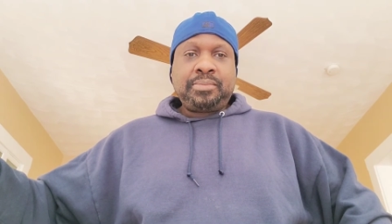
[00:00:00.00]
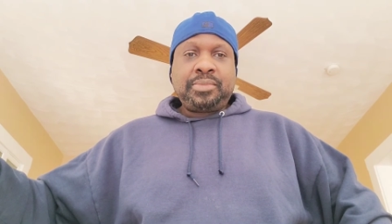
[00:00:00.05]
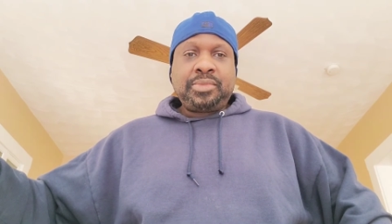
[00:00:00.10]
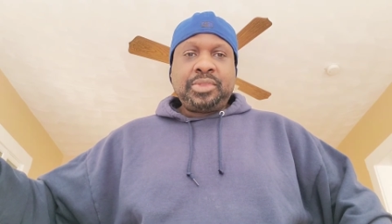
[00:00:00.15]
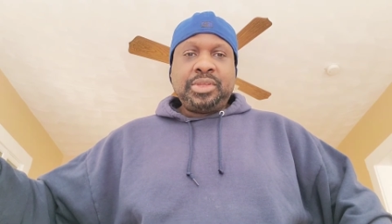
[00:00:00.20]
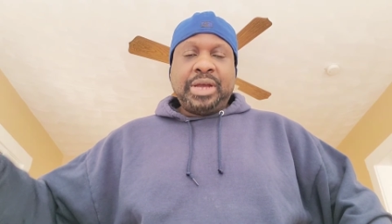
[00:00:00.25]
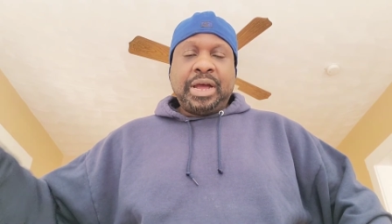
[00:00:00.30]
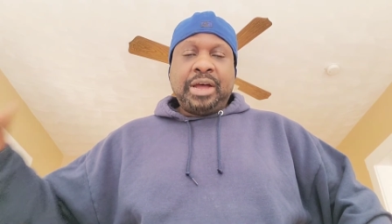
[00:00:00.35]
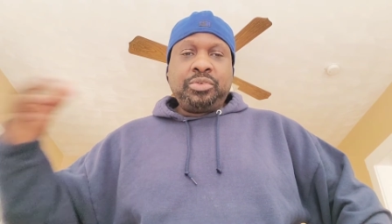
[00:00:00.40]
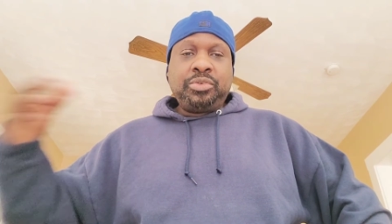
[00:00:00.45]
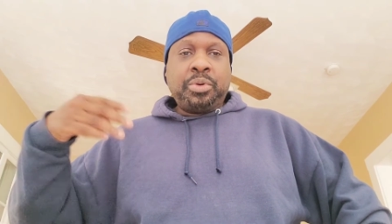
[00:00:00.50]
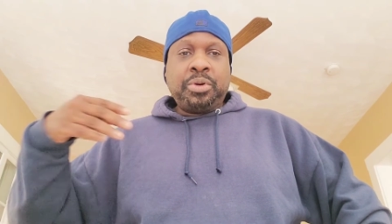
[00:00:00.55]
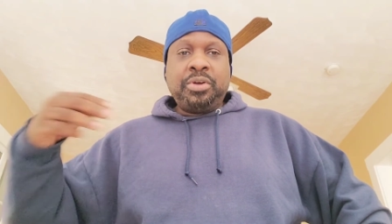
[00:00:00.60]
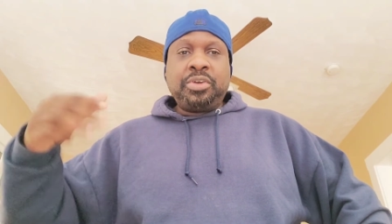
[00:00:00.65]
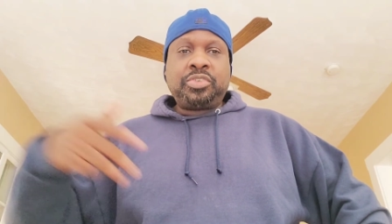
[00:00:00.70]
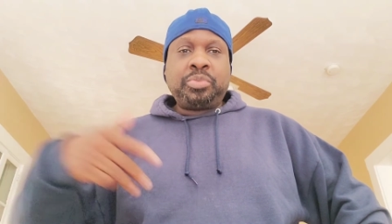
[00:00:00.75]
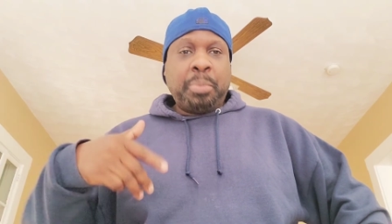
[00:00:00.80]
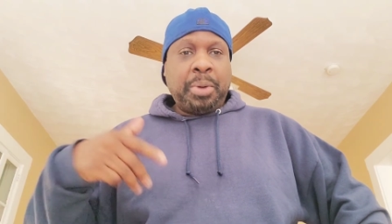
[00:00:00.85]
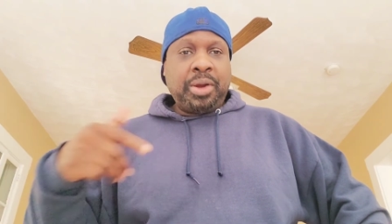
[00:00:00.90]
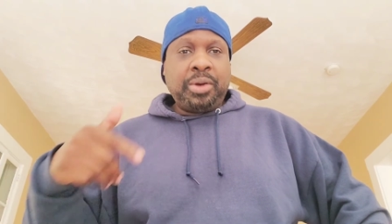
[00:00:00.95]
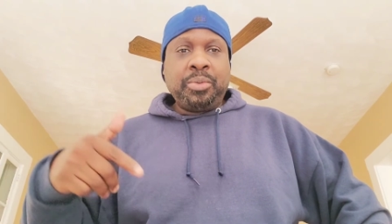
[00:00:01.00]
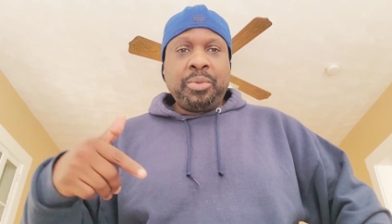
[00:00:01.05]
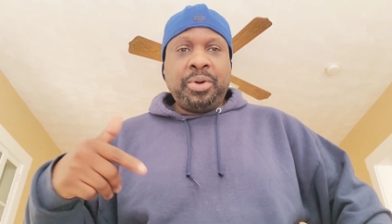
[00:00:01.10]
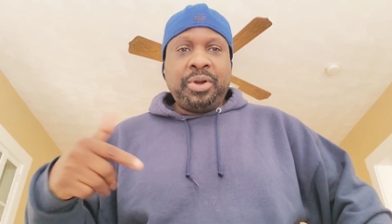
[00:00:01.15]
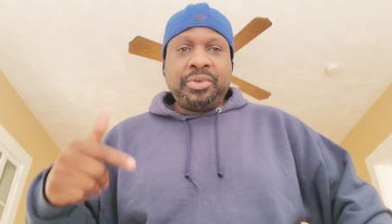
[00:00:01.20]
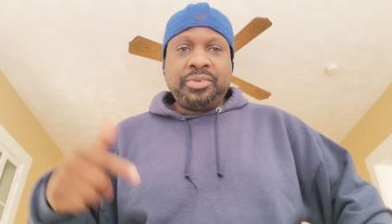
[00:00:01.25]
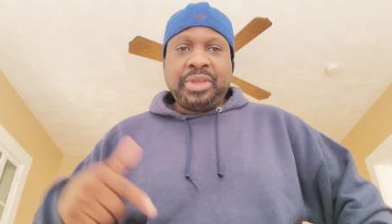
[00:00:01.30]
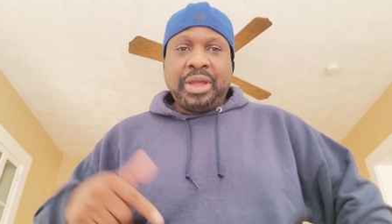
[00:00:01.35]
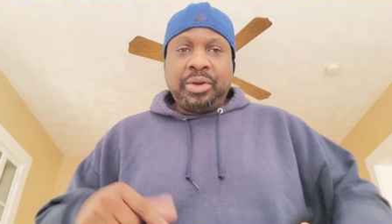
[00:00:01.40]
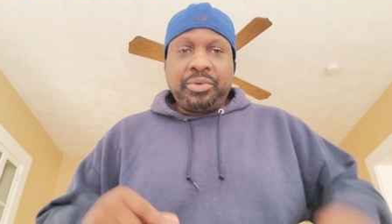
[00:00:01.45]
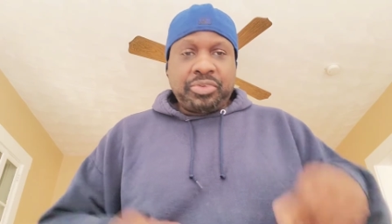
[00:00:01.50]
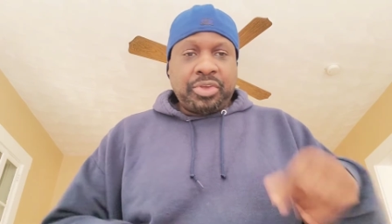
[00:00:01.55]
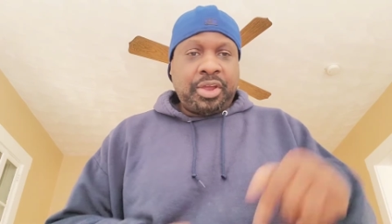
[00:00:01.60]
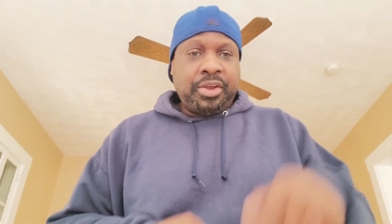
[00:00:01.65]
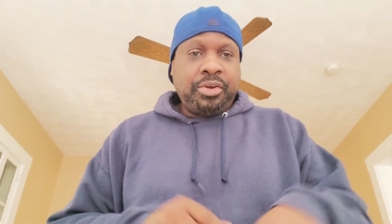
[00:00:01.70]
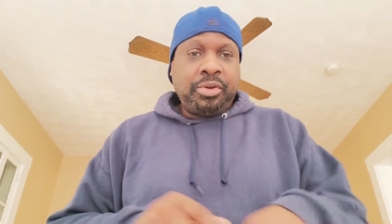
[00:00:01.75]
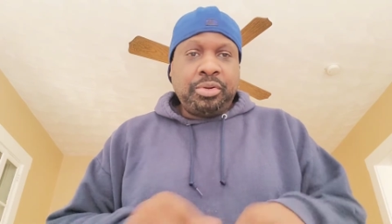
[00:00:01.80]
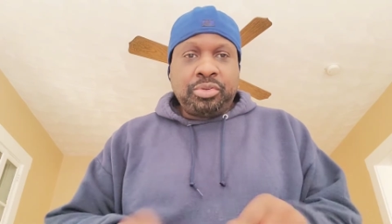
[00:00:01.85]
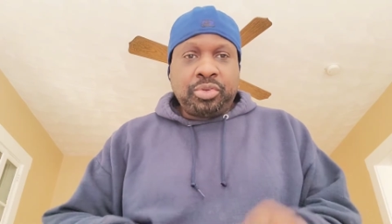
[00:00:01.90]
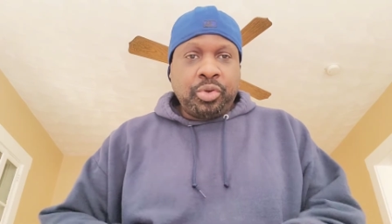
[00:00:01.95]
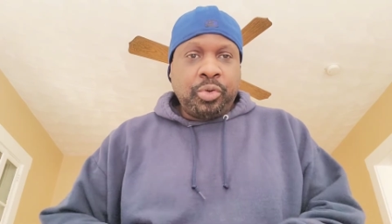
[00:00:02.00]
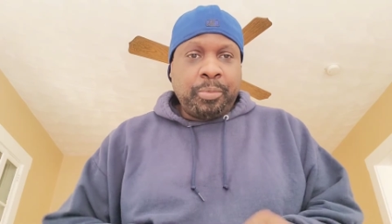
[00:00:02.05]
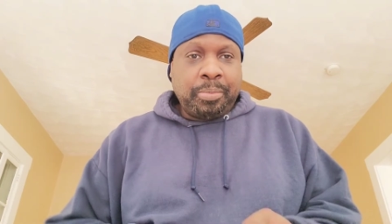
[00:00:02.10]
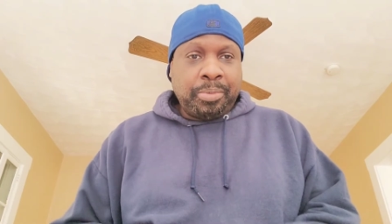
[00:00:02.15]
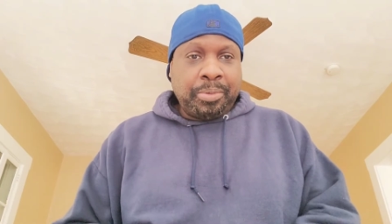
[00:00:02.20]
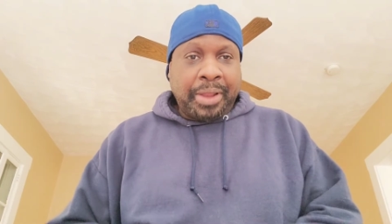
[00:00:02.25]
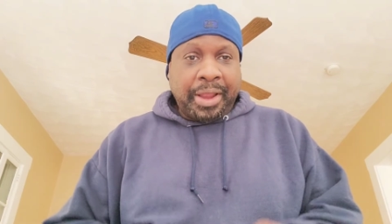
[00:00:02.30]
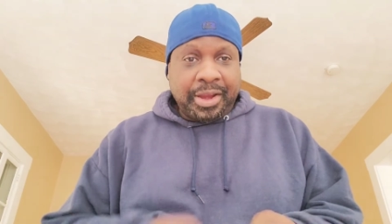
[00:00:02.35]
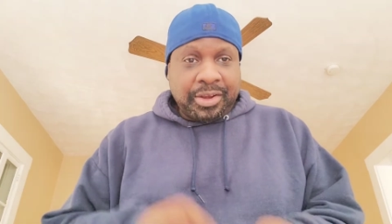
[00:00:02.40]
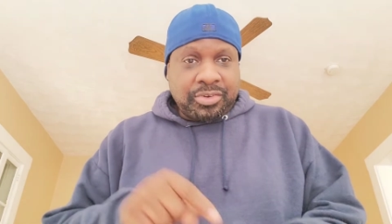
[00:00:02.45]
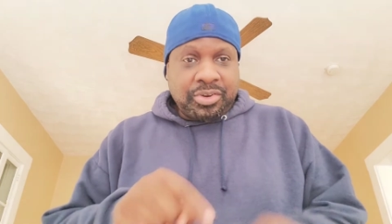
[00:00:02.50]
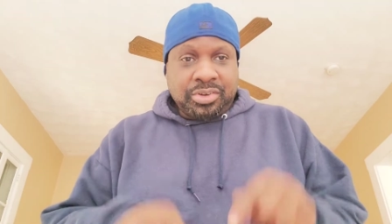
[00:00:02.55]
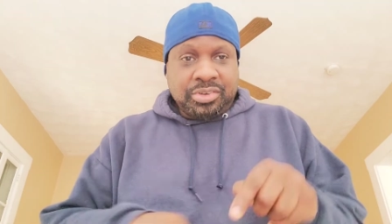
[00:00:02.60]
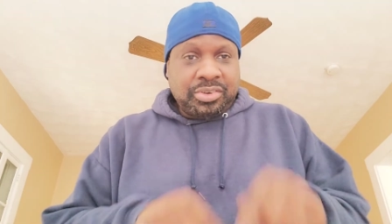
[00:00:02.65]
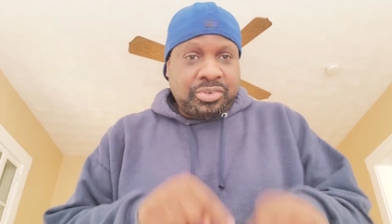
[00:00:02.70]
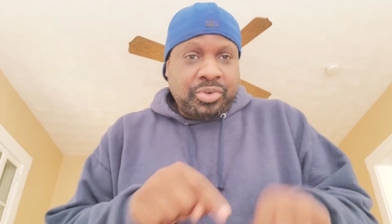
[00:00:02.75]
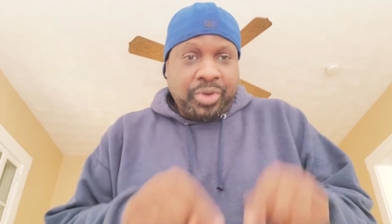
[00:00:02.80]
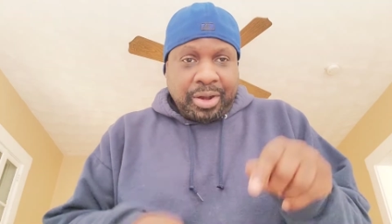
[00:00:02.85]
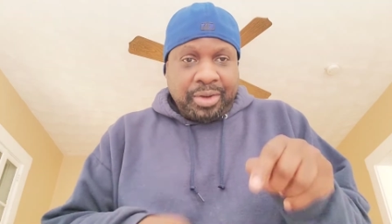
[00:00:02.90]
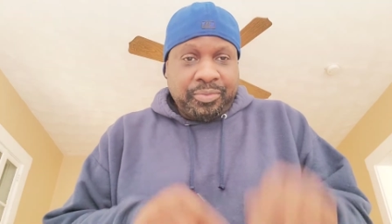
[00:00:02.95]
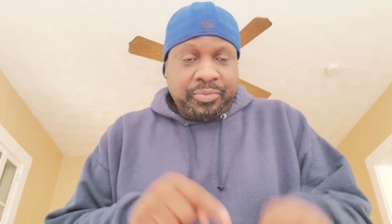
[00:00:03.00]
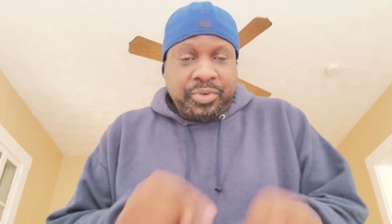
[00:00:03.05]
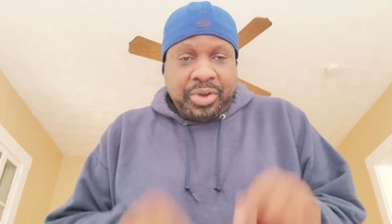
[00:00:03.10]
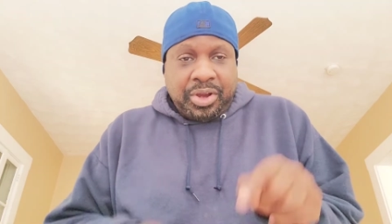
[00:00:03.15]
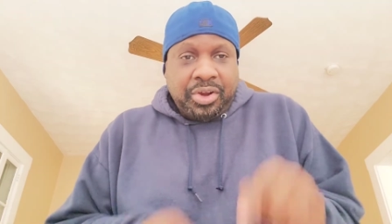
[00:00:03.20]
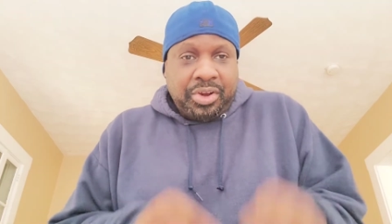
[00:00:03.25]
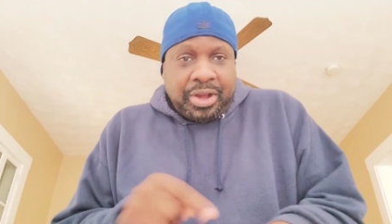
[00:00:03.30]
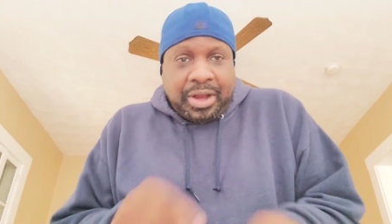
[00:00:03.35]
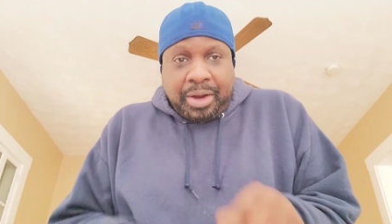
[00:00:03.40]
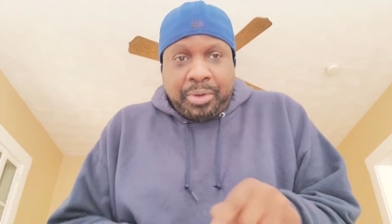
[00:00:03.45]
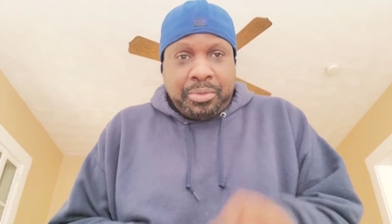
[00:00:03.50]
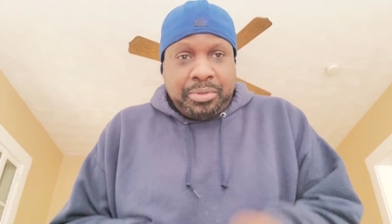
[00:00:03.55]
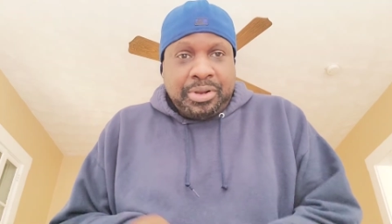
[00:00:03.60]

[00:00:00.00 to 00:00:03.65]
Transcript: I was one of the smart ones. I was on YouTube and like just trying to figure it out.